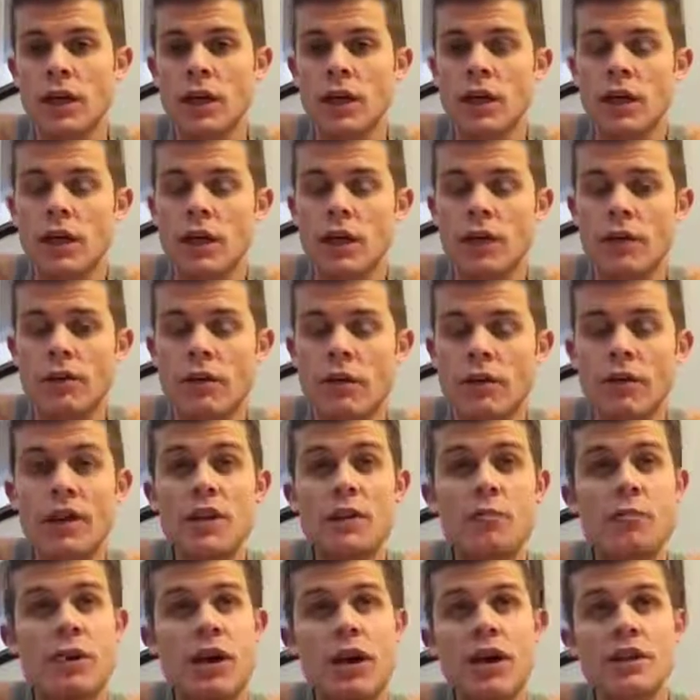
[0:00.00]

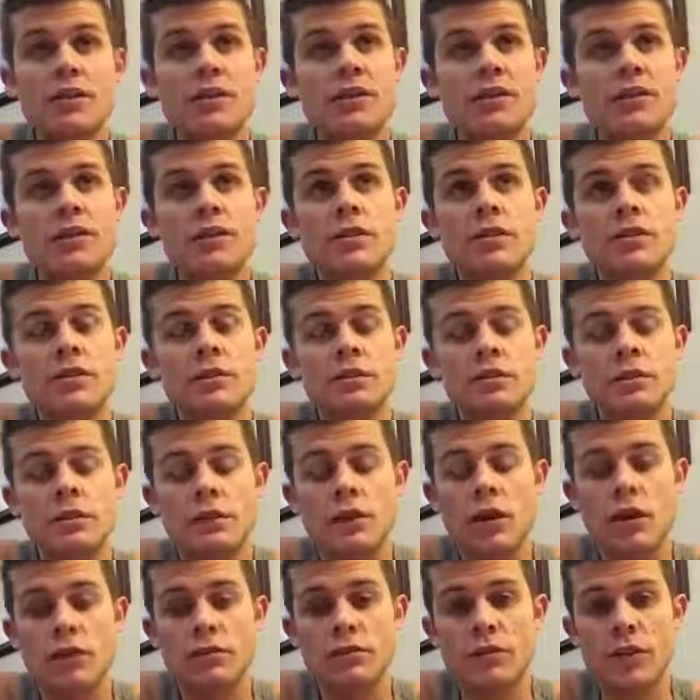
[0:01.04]
In the past,
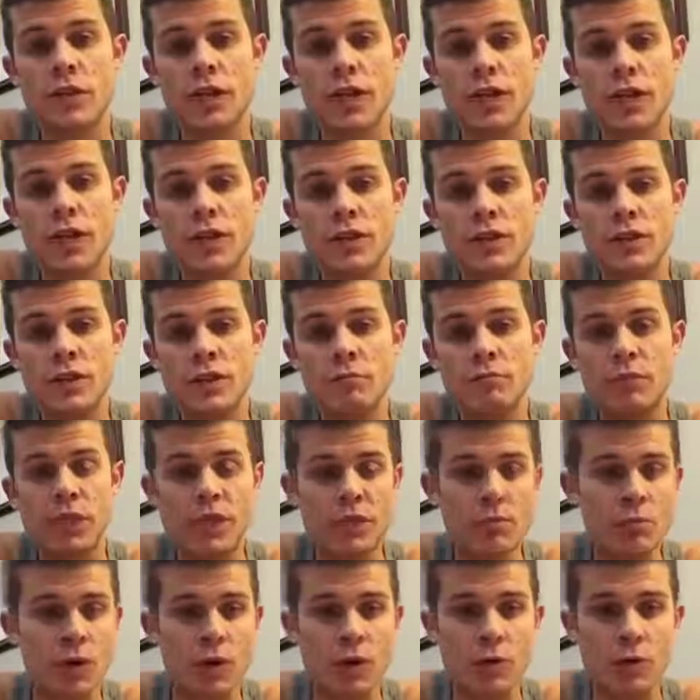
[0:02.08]
I've tried
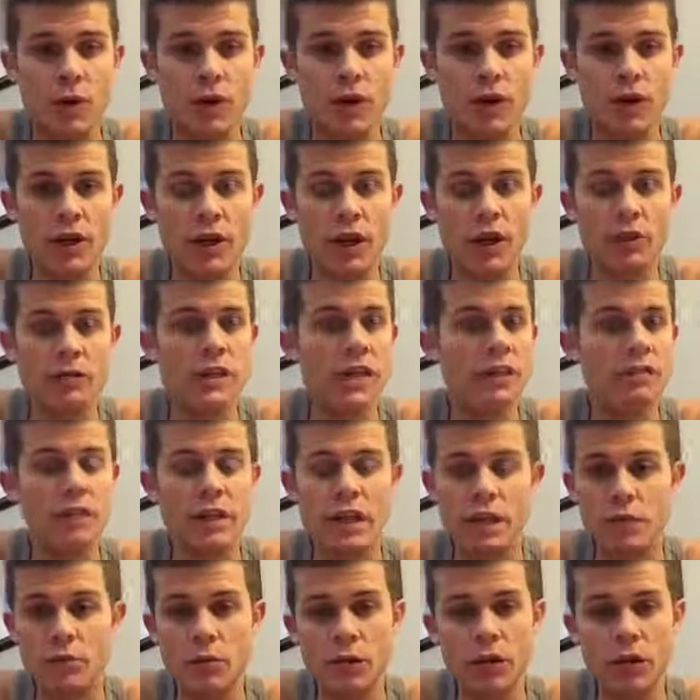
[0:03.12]
beach body workouts, heavy
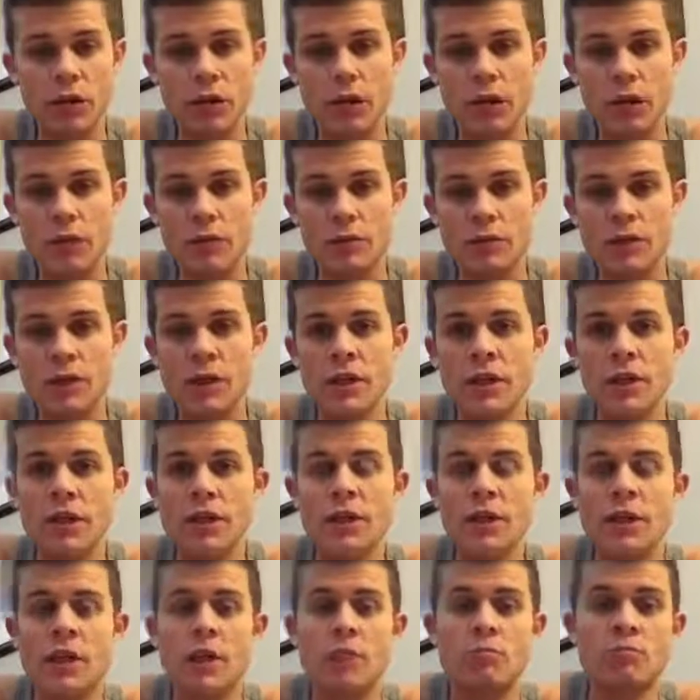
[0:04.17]
leg workouts,
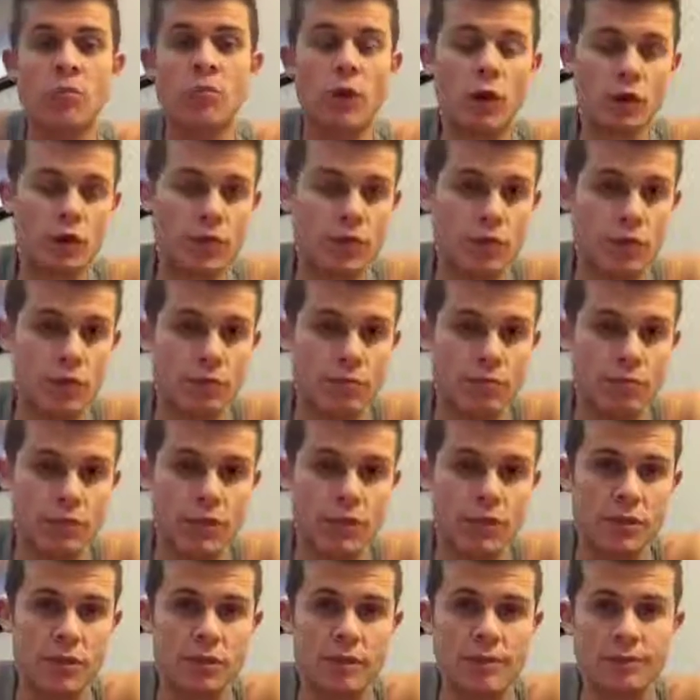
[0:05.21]
box
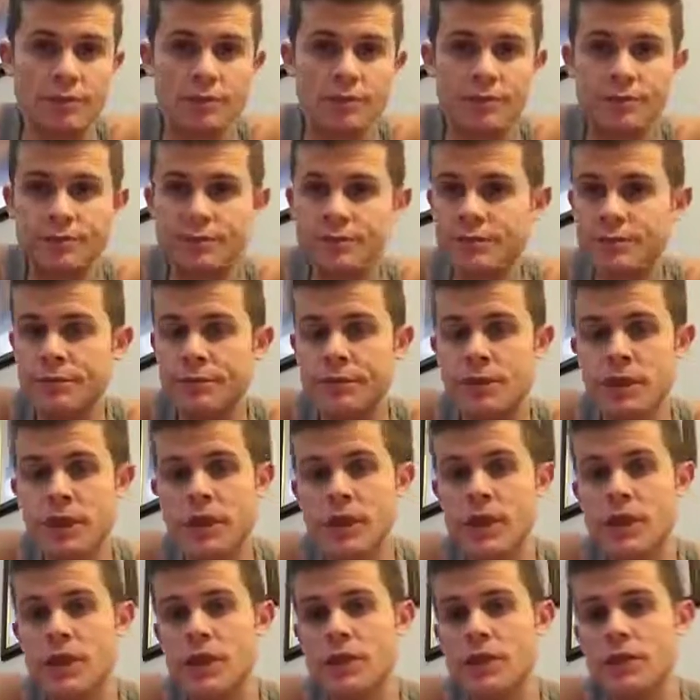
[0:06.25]
jumps.
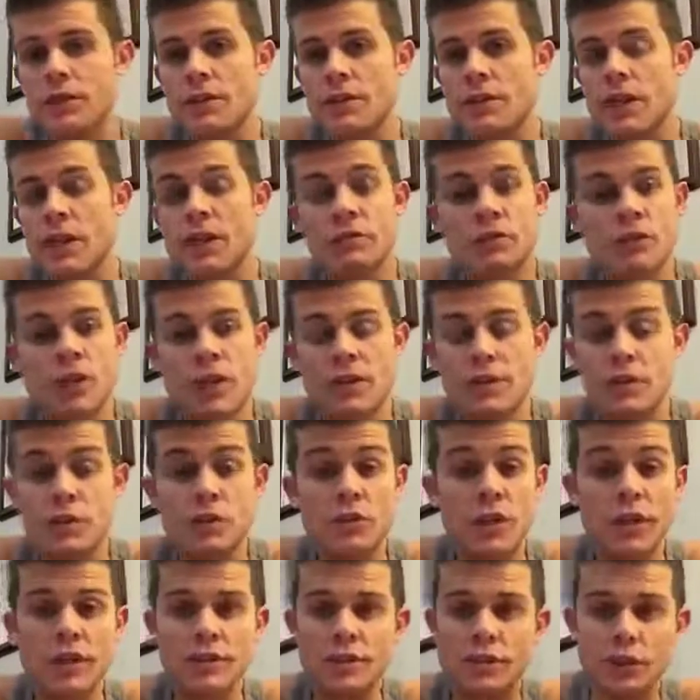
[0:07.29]
I even tried the
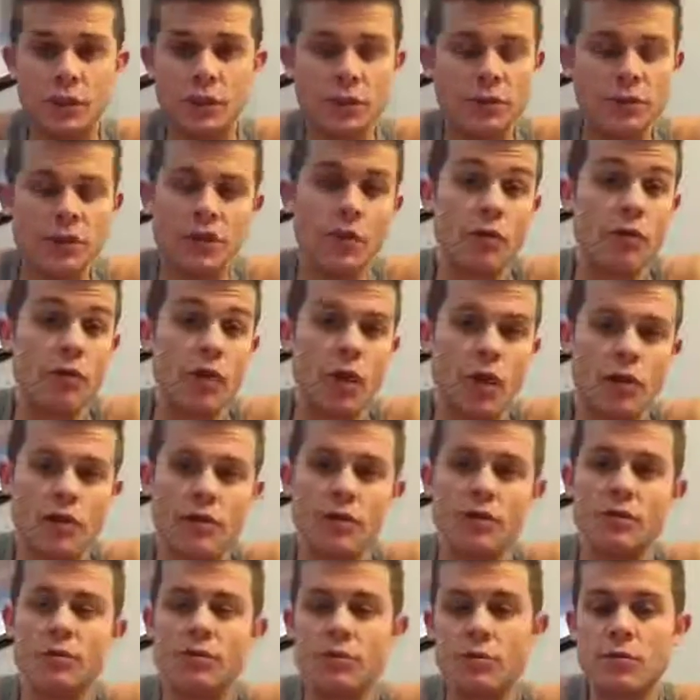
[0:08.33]
strength shoes.
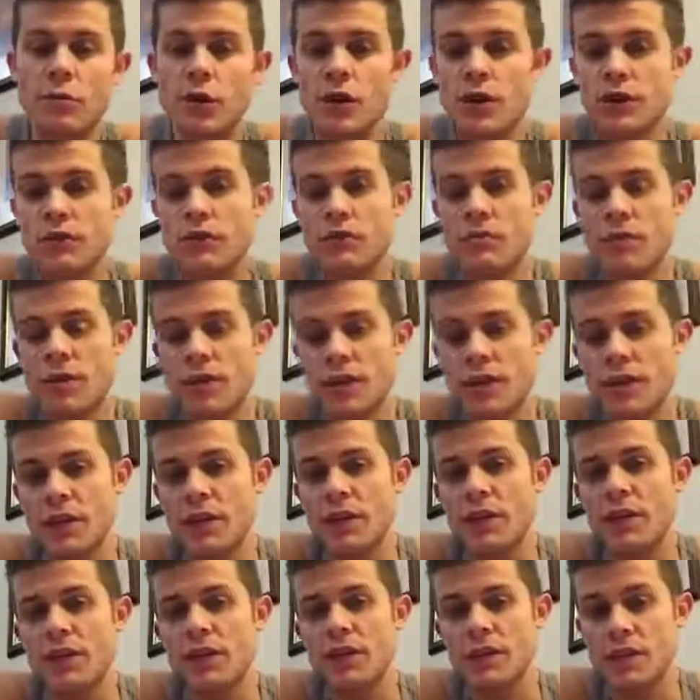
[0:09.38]
Nothing's worked for me
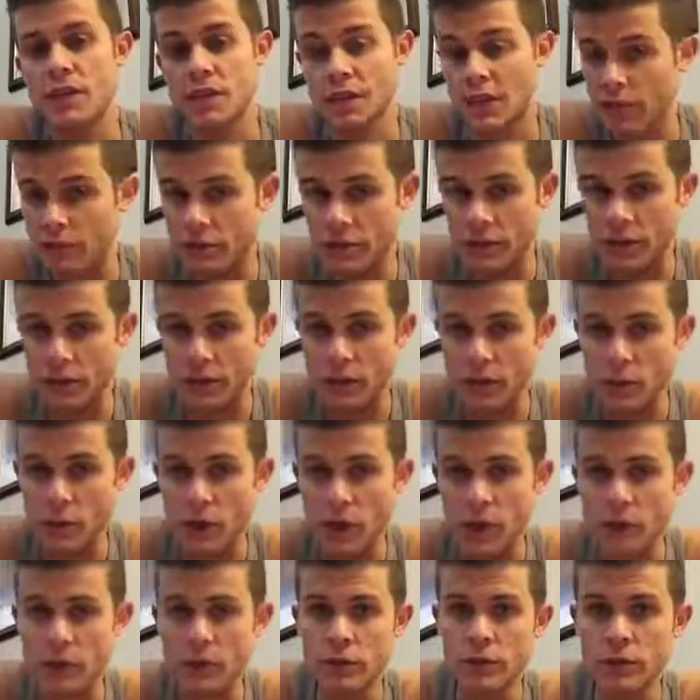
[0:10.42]
significantly
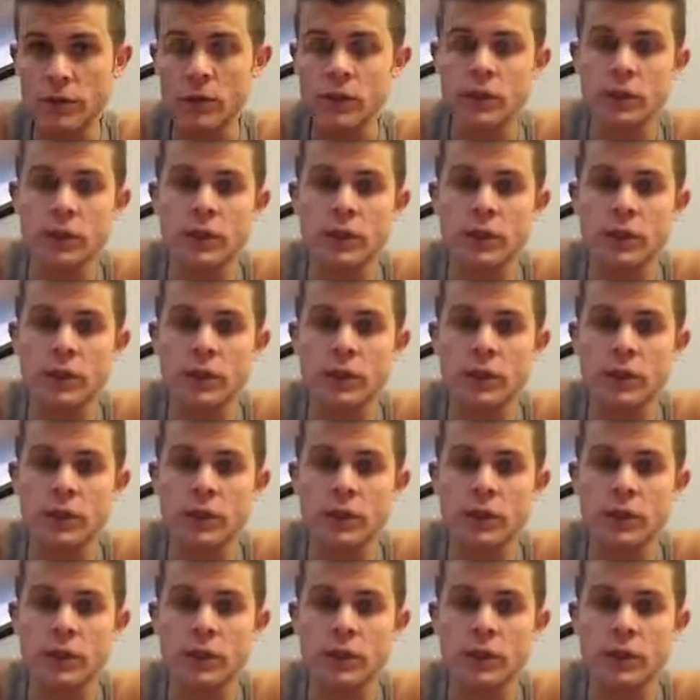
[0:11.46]
well.